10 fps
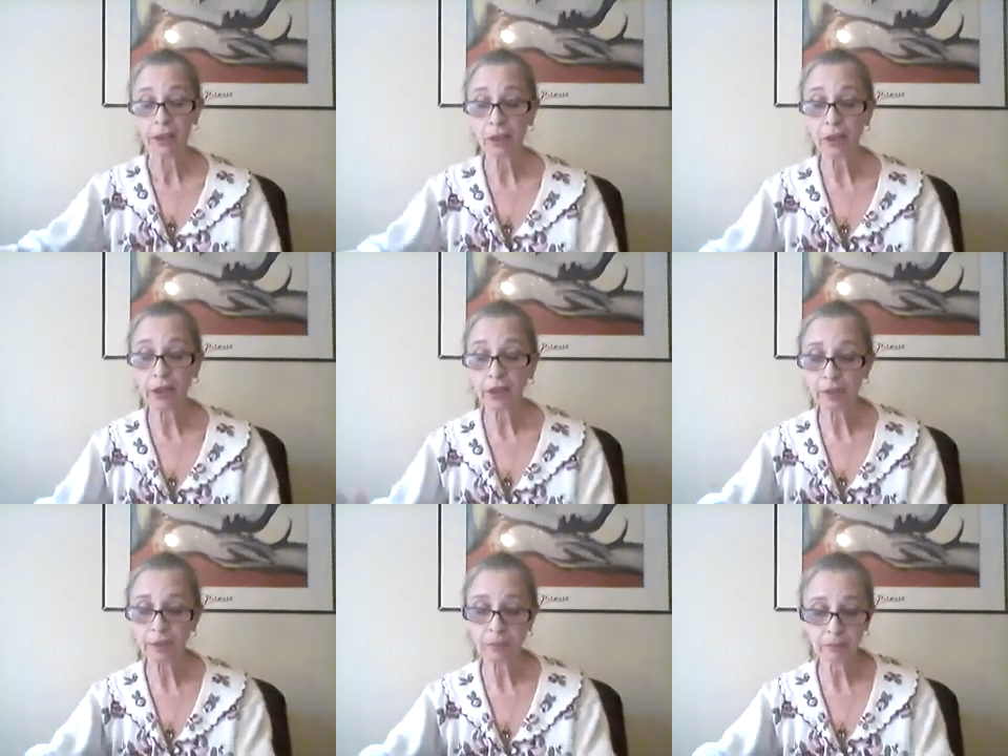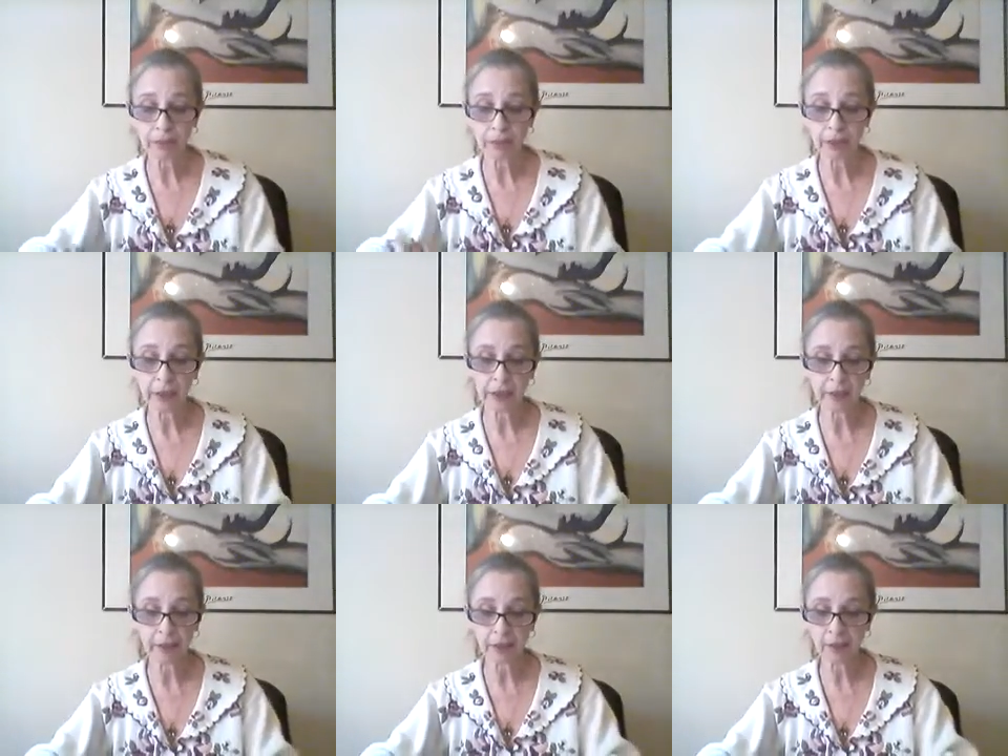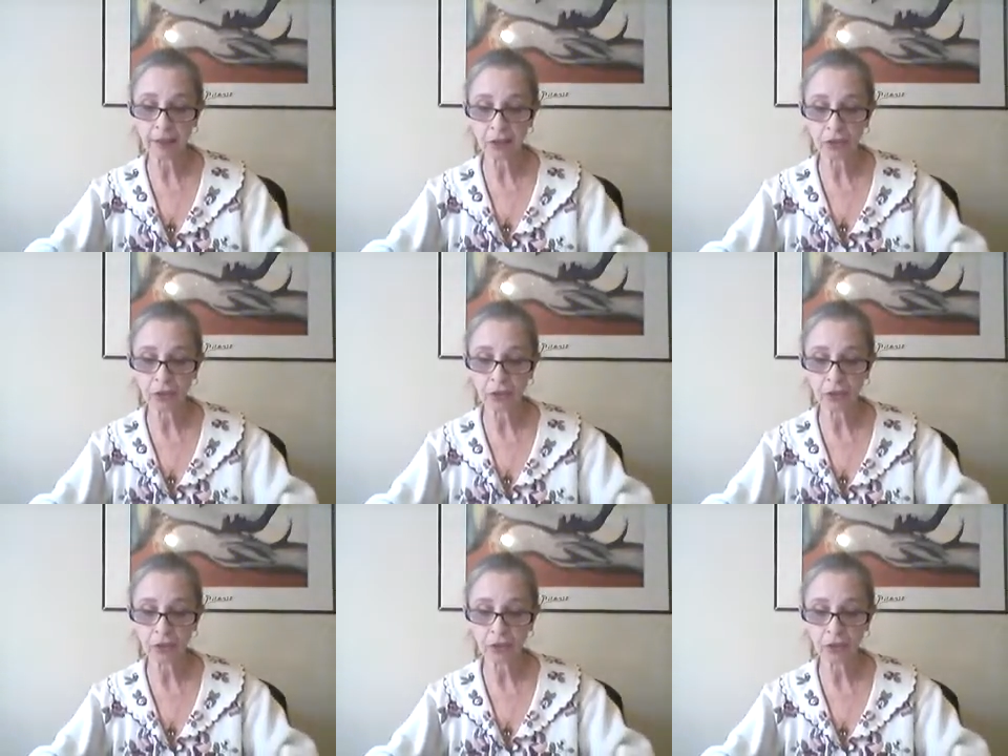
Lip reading: Taurus, you really need to listen